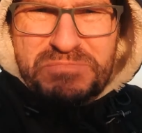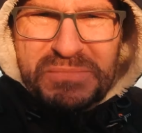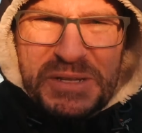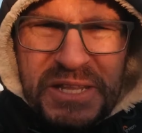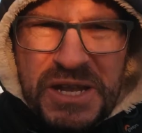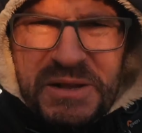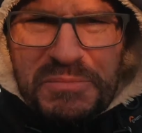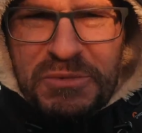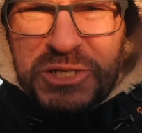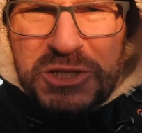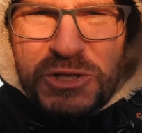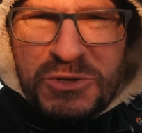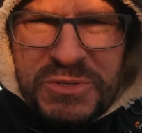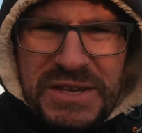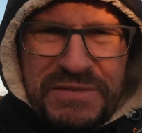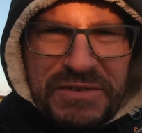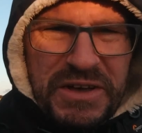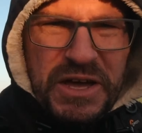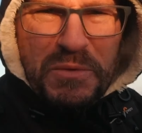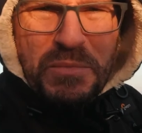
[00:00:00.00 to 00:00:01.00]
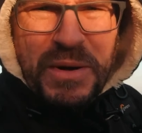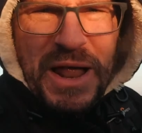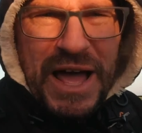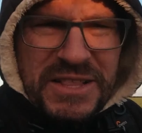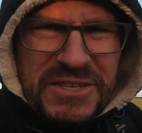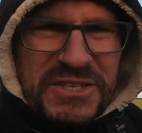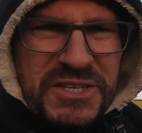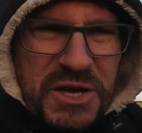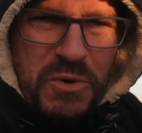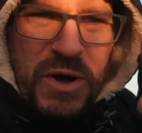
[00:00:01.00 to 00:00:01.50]
But none of my shoots ever go to
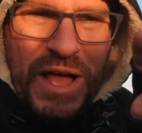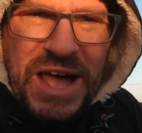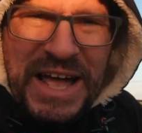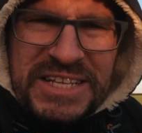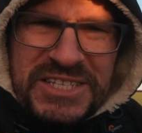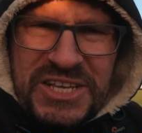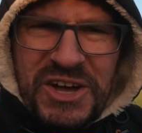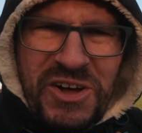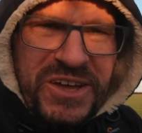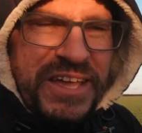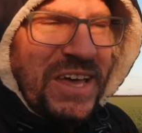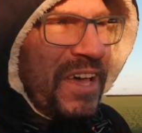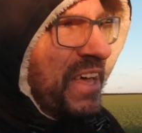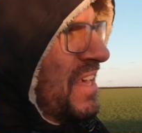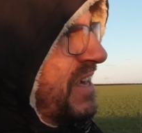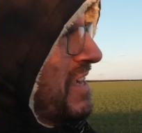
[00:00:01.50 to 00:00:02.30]
plan, so hang tight,